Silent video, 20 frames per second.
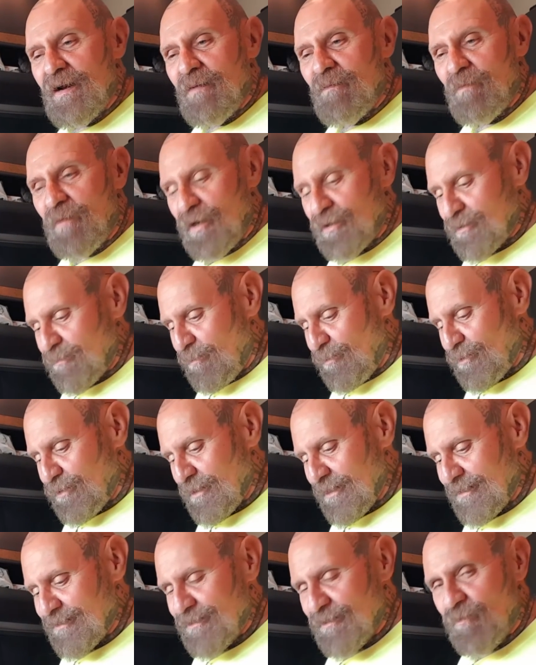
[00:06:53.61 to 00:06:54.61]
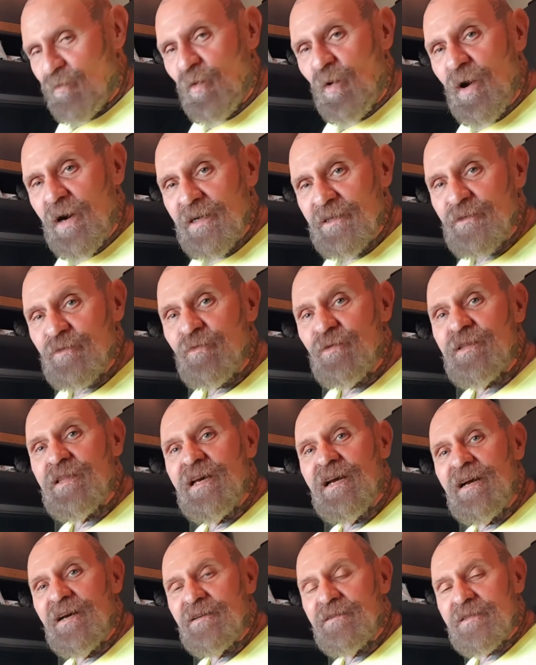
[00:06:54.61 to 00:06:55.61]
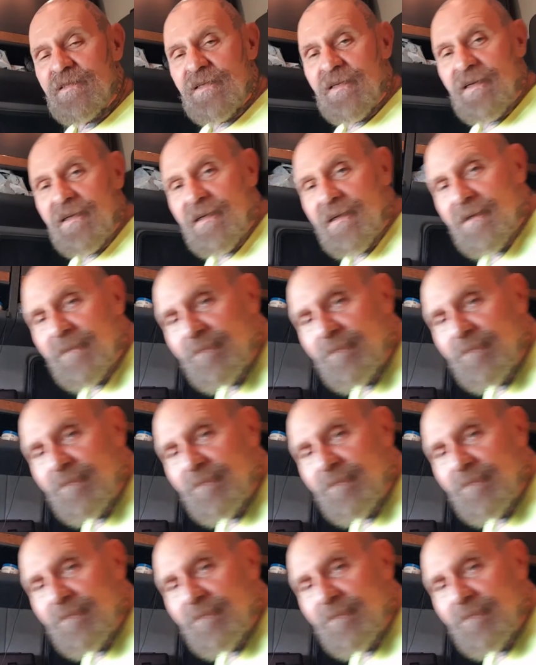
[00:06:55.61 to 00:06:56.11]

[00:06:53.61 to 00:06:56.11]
multiple things at once without uh,